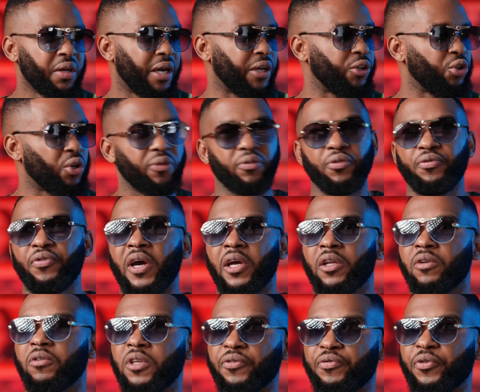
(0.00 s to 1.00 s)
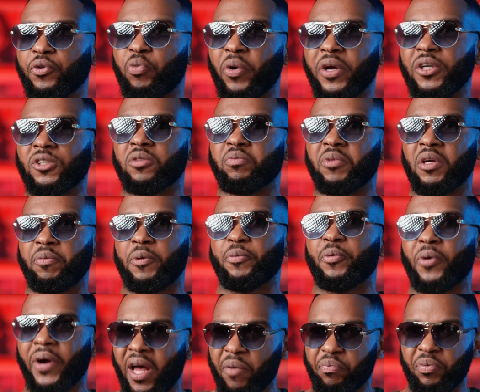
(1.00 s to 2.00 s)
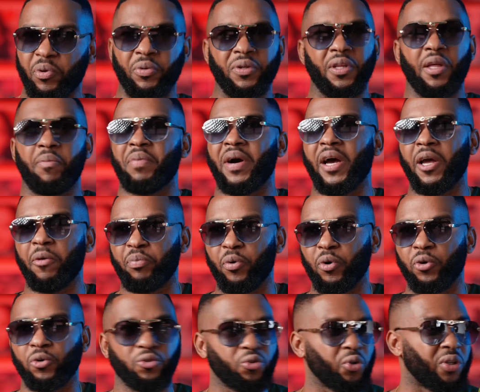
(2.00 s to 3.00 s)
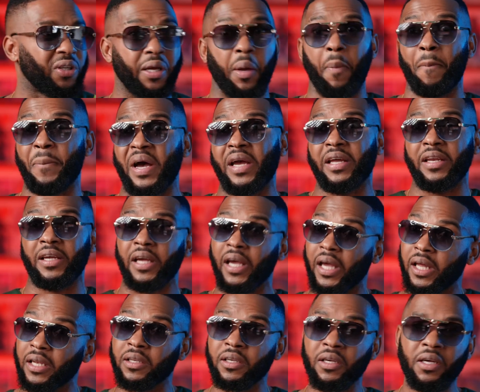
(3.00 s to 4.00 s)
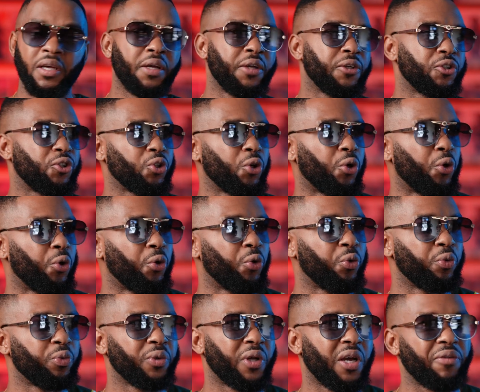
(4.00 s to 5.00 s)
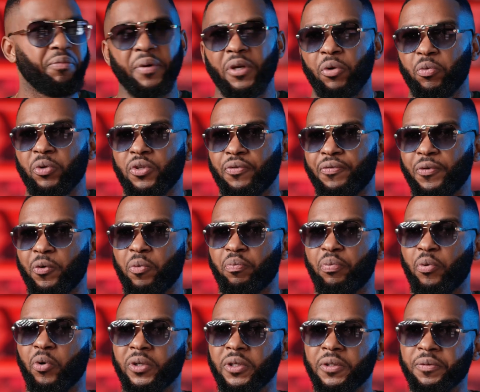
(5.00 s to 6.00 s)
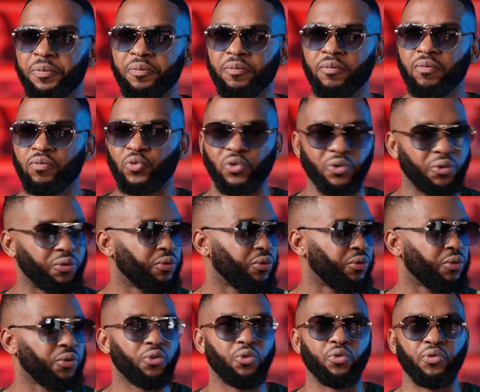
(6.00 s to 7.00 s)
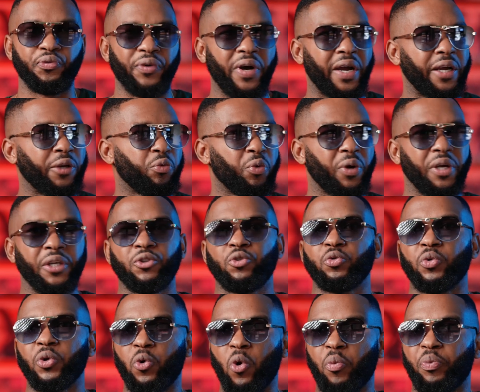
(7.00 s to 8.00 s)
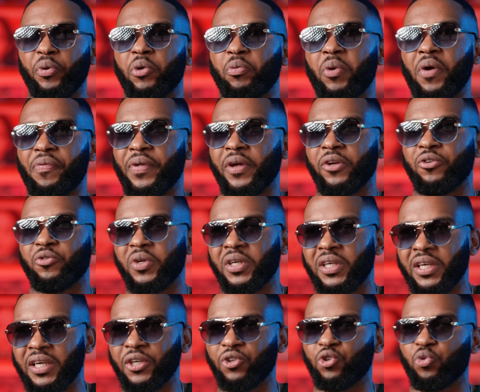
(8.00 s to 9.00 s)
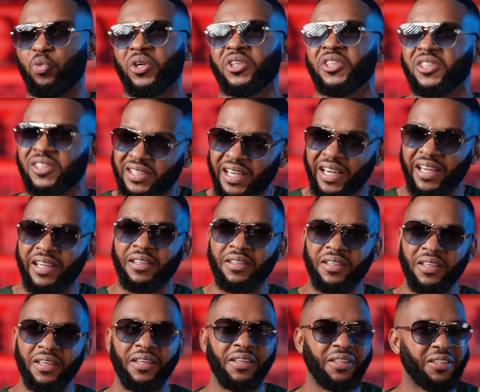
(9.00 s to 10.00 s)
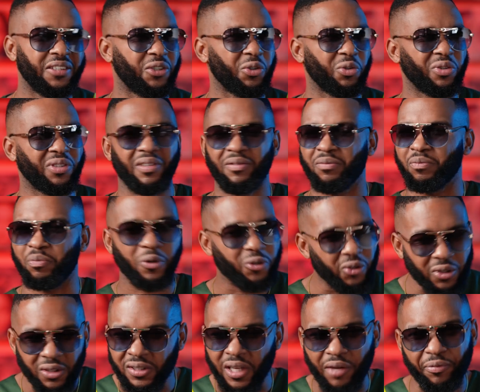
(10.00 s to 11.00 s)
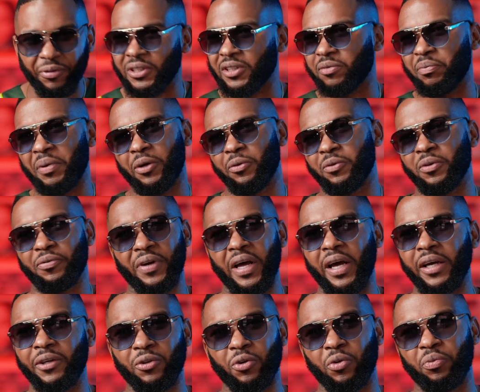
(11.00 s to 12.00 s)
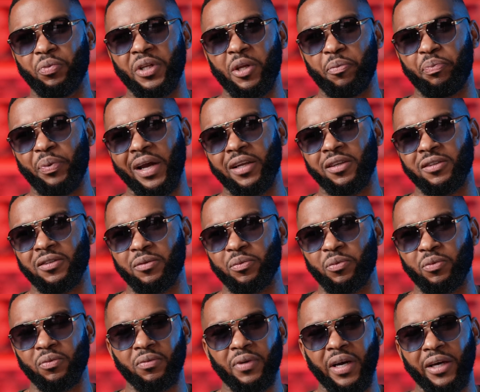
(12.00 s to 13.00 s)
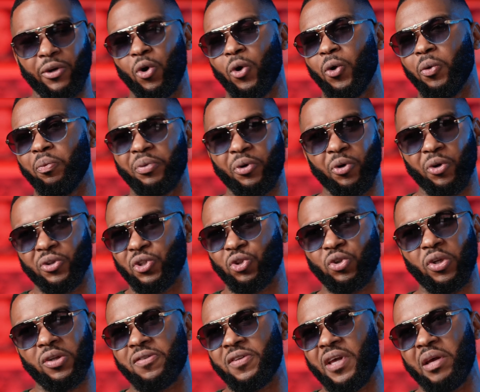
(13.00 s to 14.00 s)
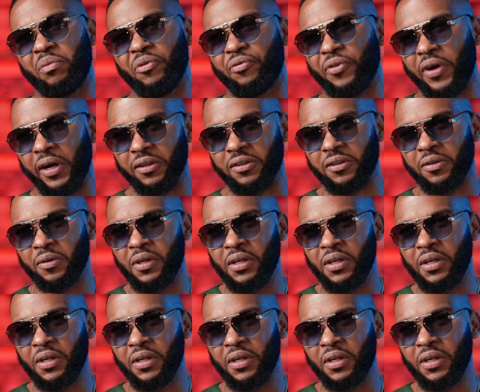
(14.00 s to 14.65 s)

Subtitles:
And you have to find different ways to make people happy when they buy a bottle so they can buy it again. So everybody wants to feel important. You find ways to incorporate what they're drinking into what you're saying. So most of the stuff is just made on the fly. You don't really practice it at home because it's not the same effect.